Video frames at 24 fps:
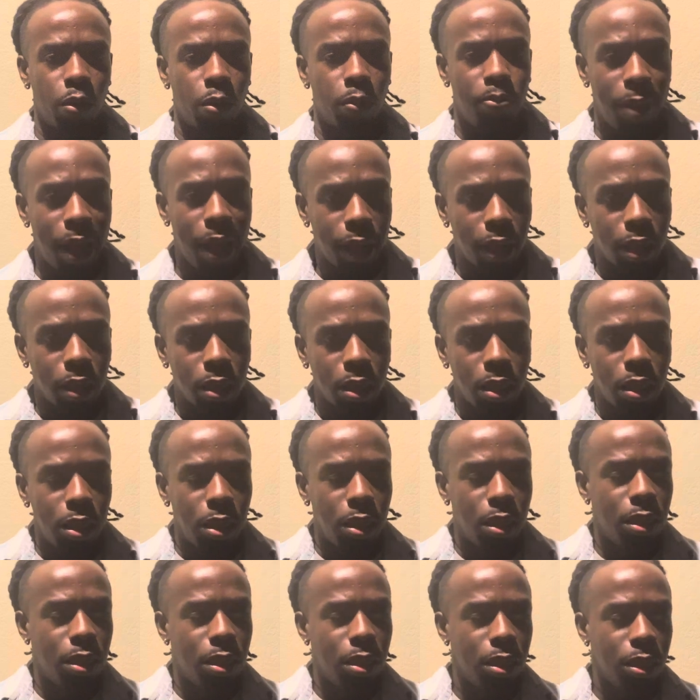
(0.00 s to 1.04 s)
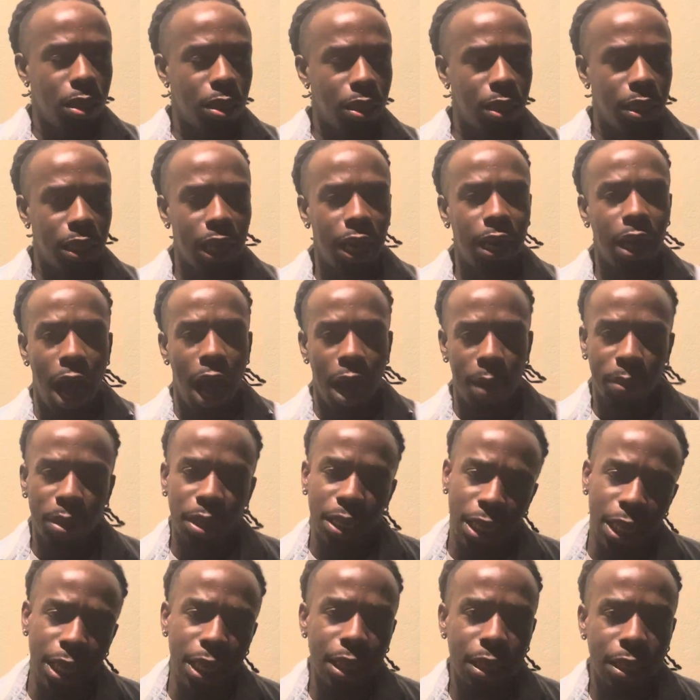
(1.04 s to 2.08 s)
better, then I'm gonna
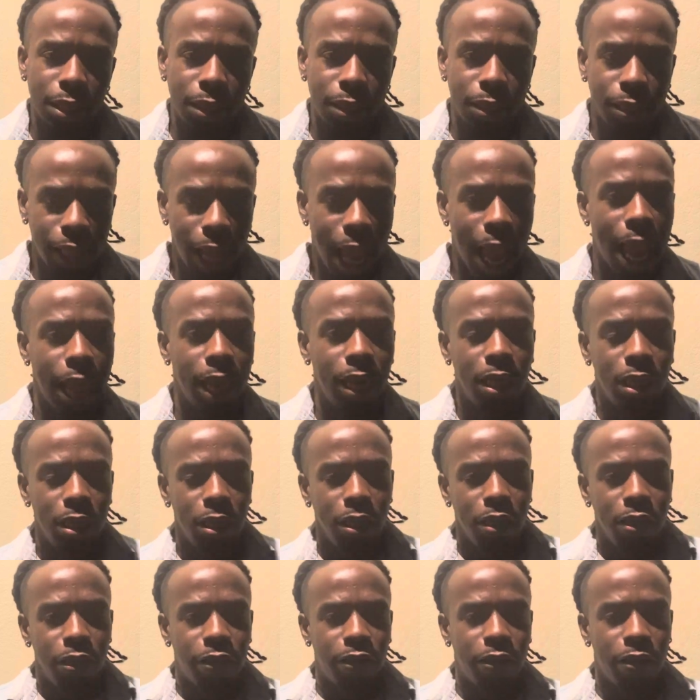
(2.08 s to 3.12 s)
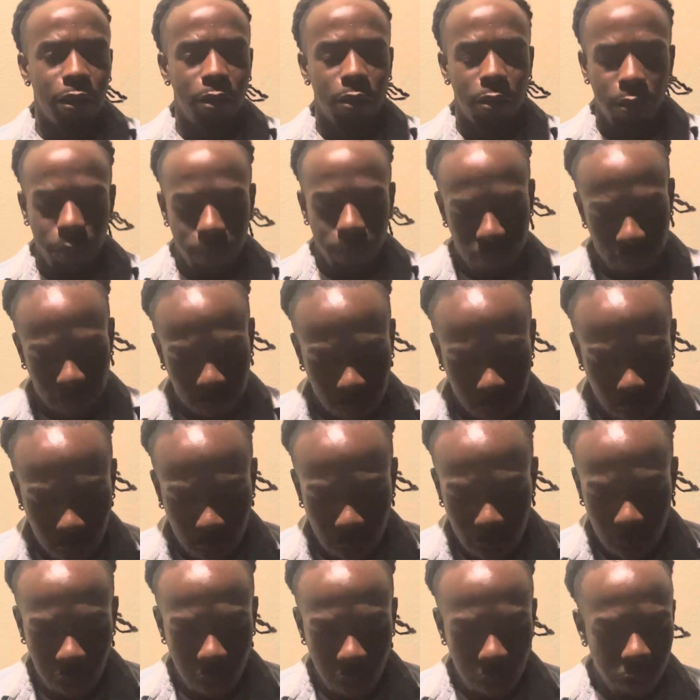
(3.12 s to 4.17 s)
get that. So
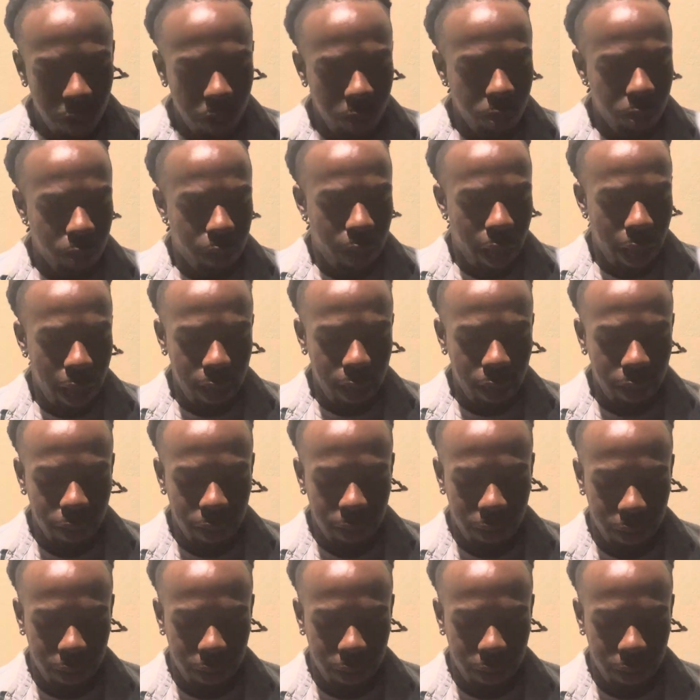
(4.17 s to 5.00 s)
you can't.